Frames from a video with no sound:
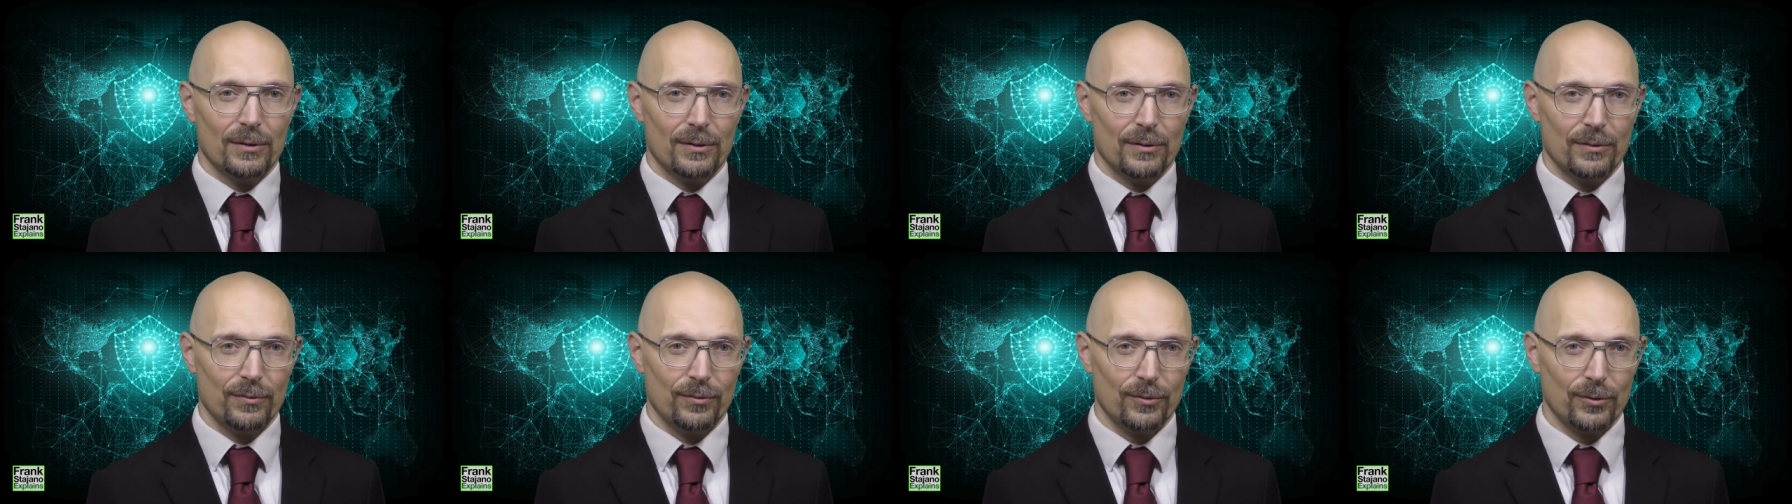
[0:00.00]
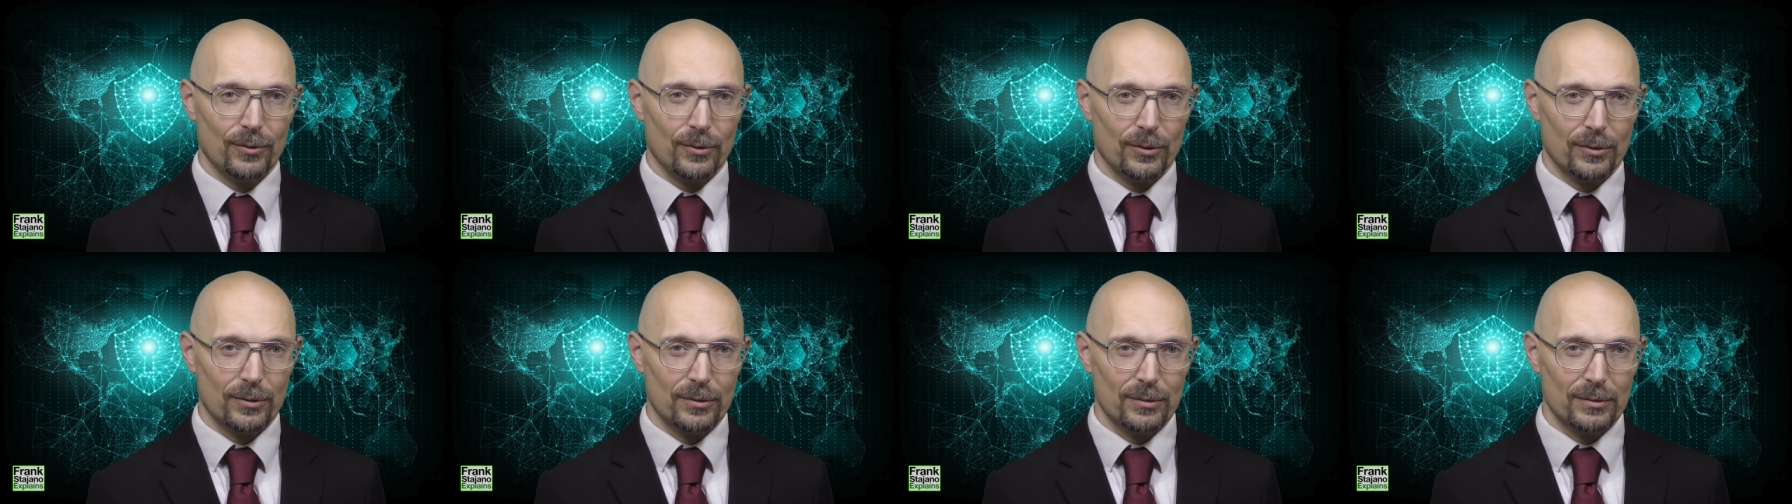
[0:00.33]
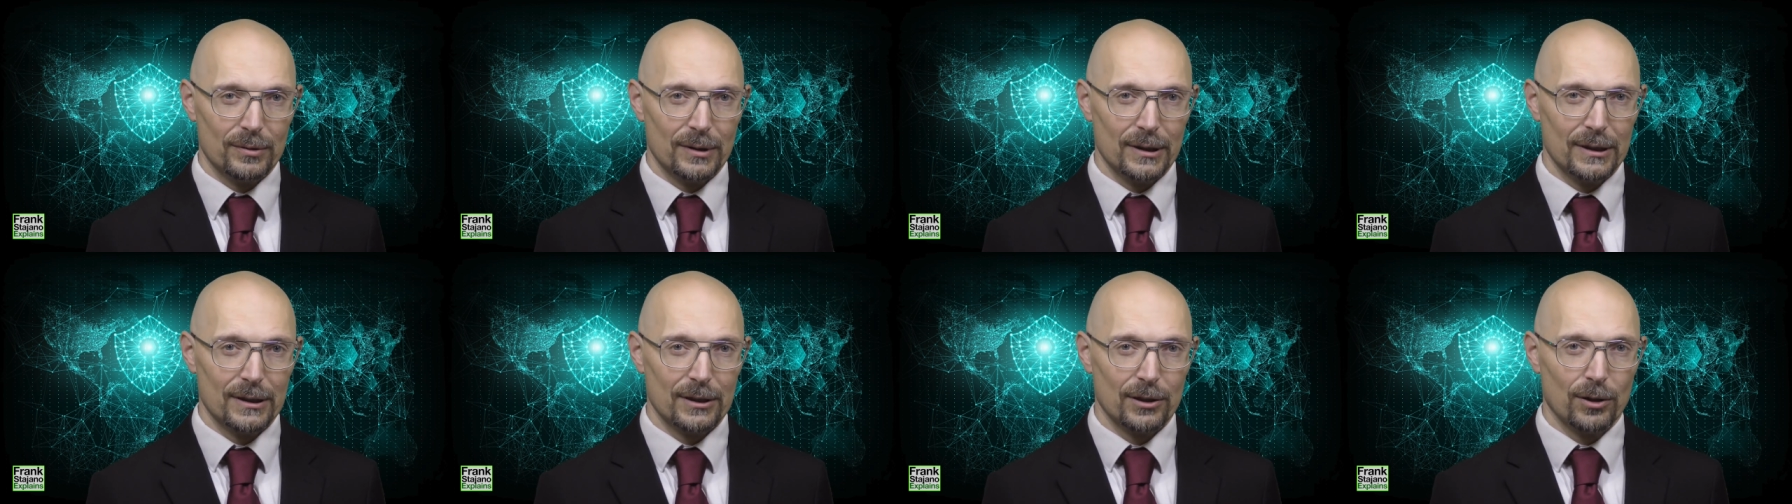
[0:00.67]
for
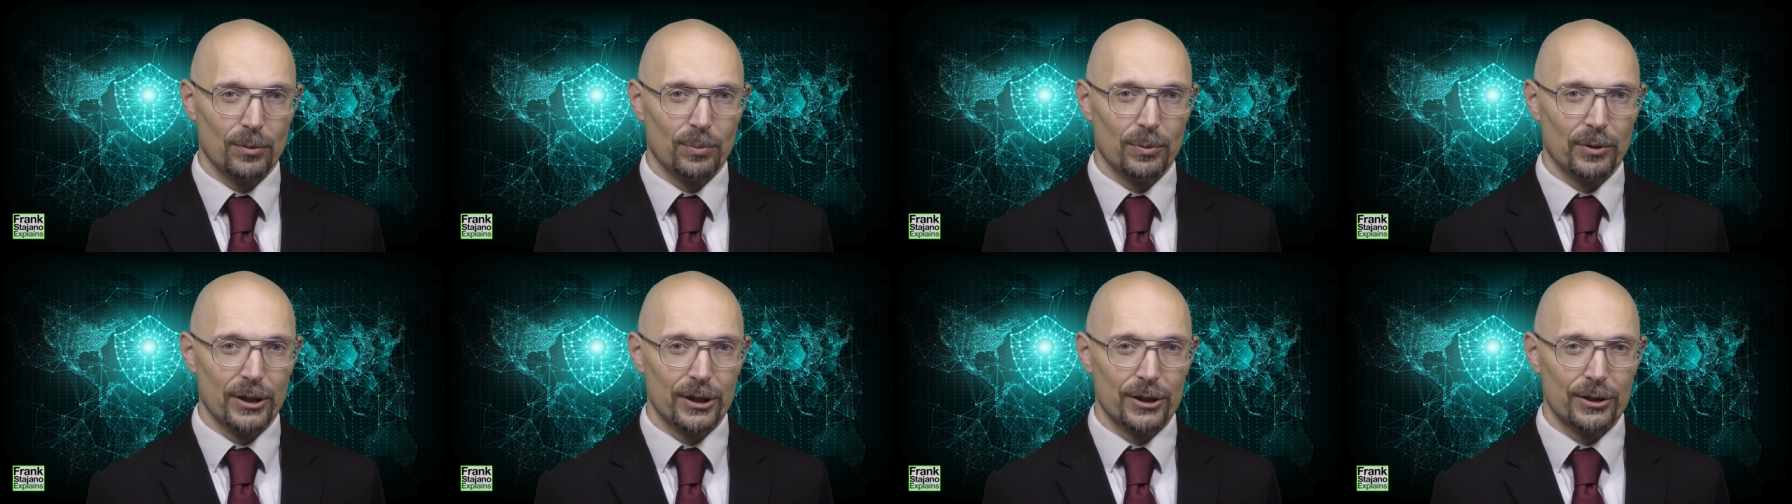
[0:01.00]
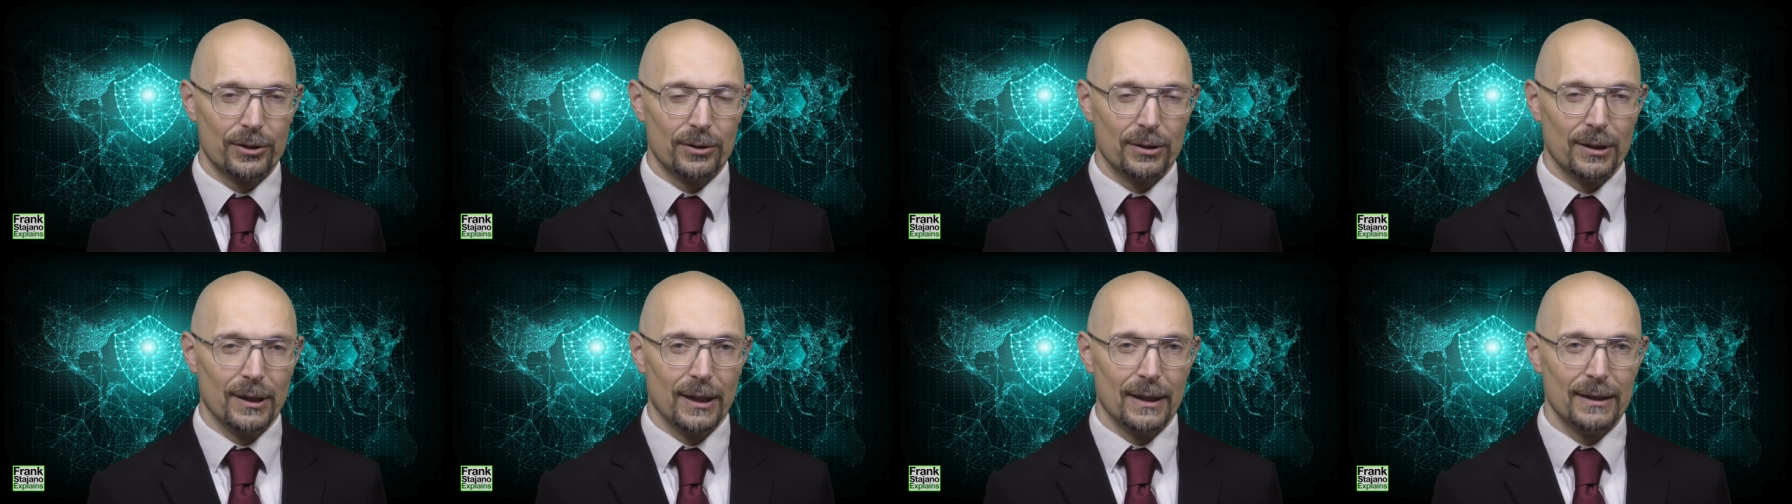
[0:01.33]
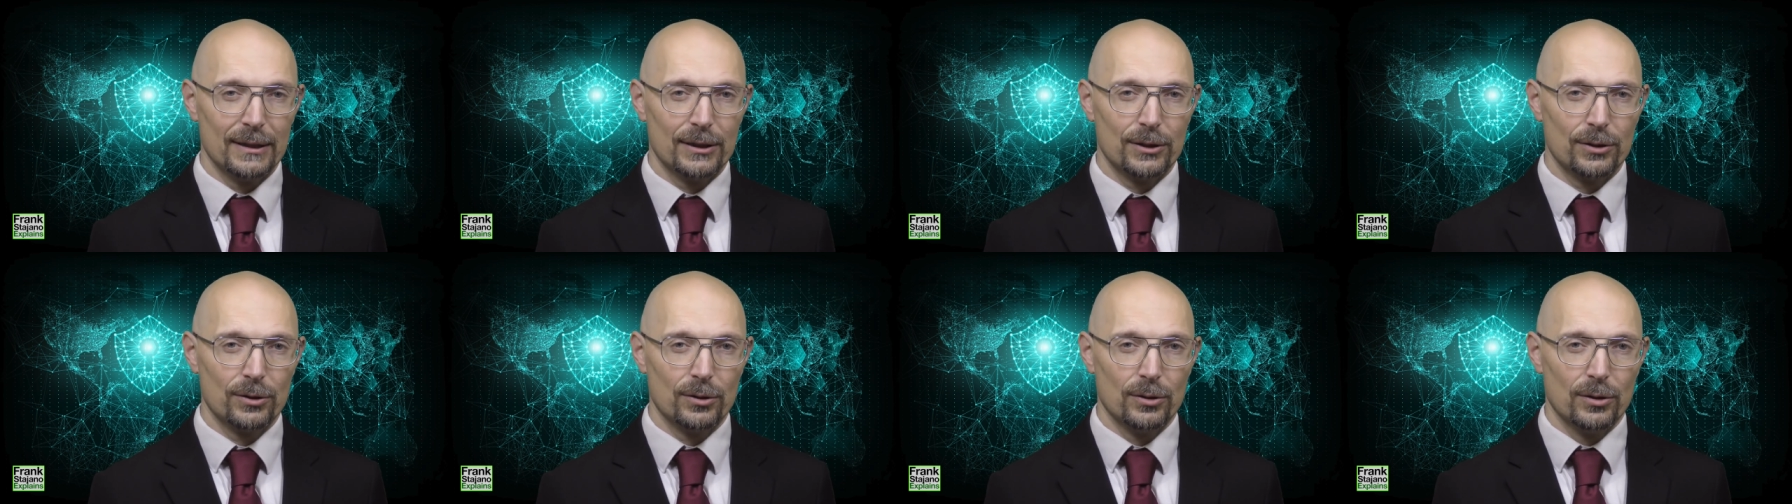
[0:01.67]
this operation, and
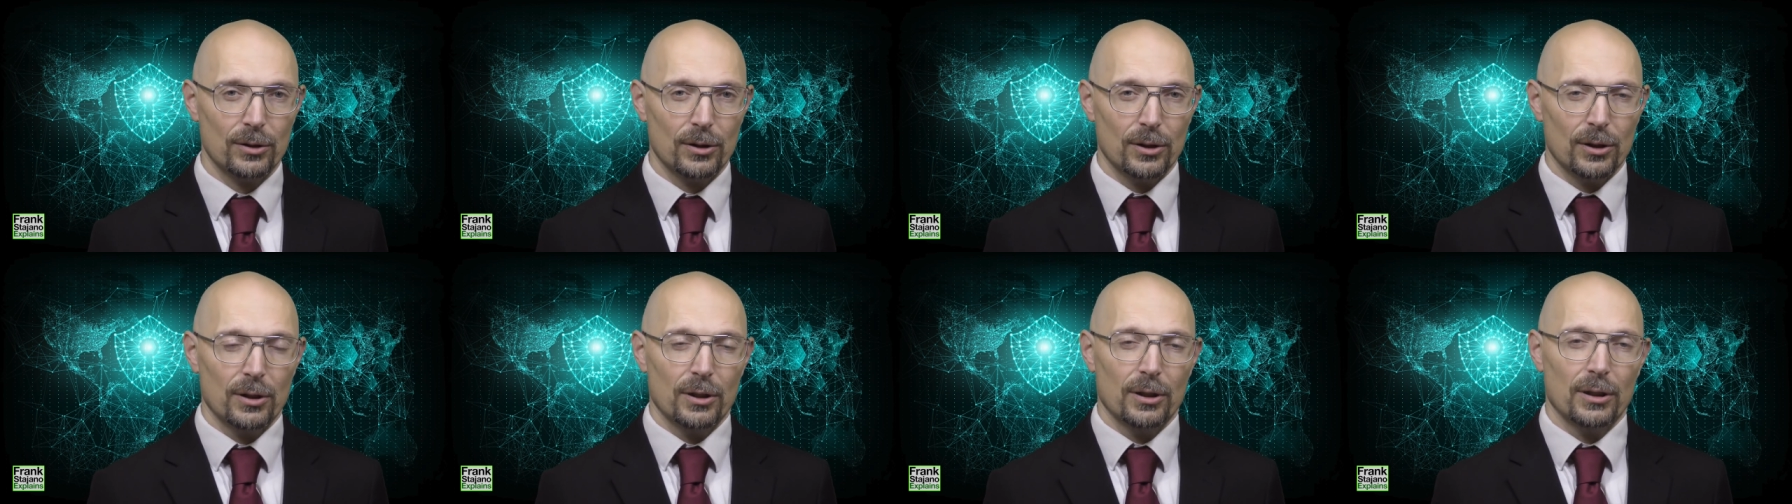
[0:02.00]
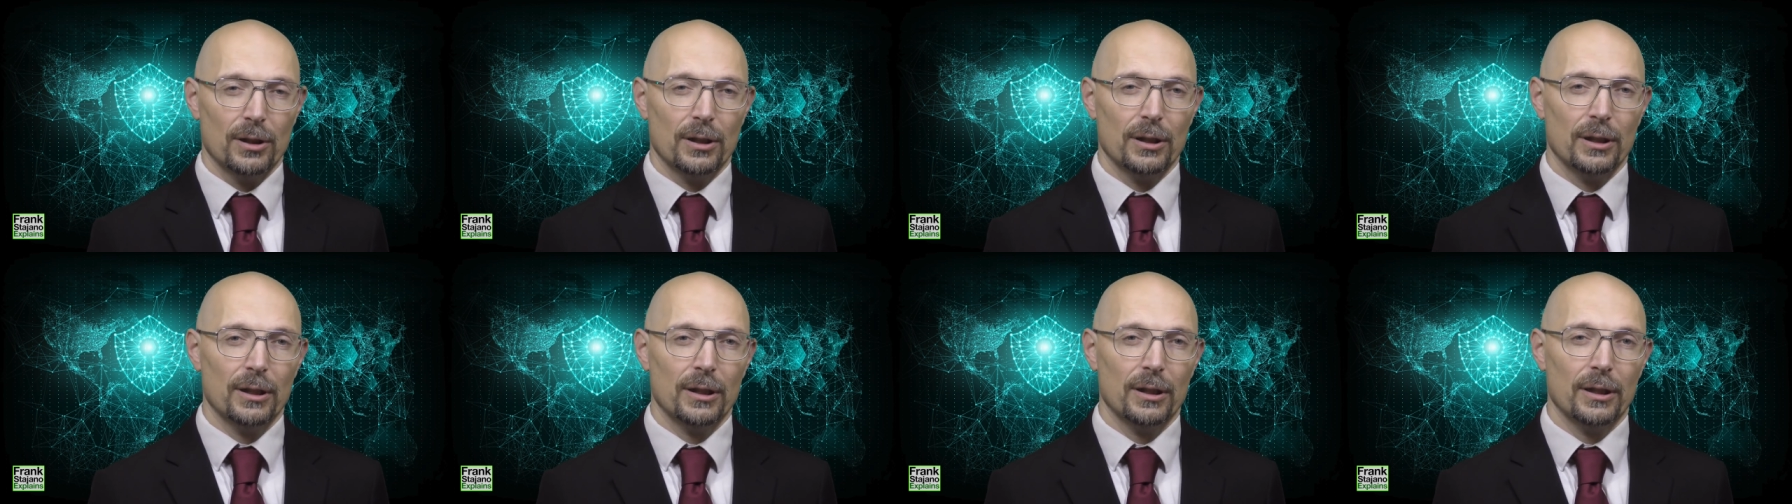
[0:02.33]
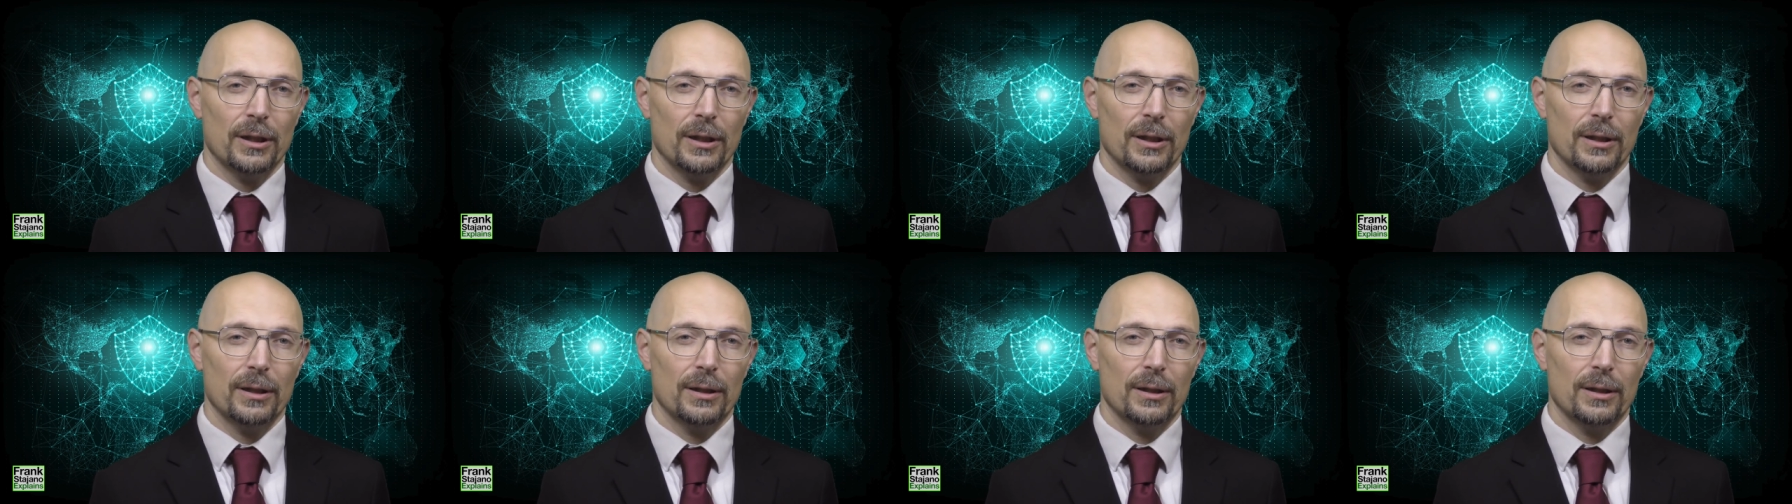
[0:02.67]
so uh,